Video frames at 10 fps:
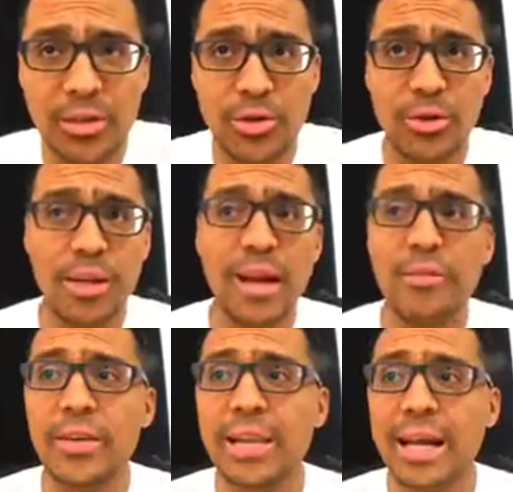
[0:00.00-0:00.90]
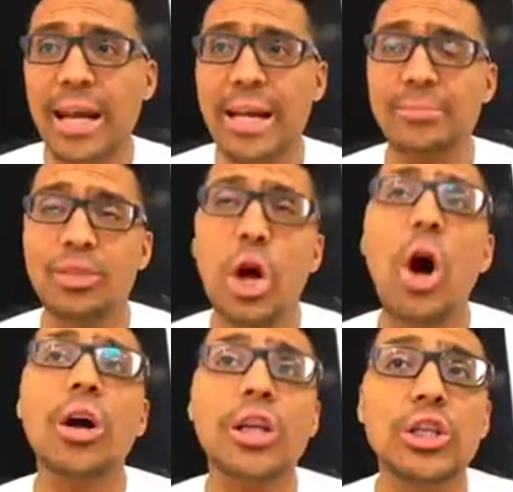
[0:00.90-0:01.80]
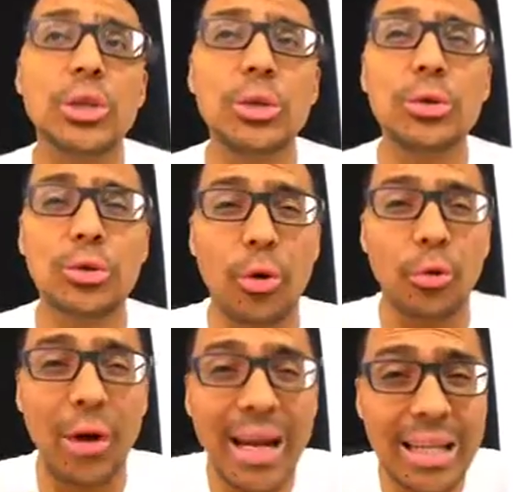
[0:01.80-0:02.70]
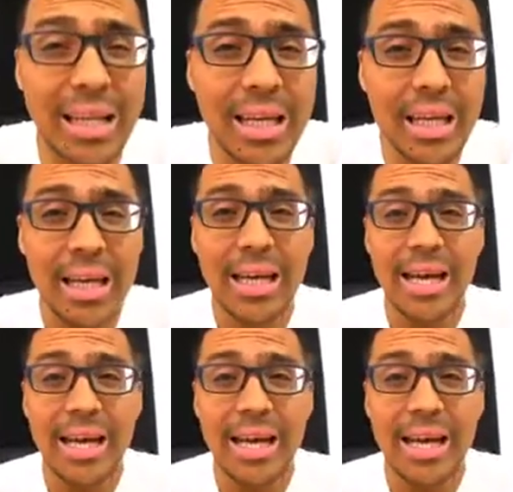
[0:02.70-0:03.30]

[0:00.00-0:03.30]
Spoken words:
So you're going to feel like I am talking to you directly.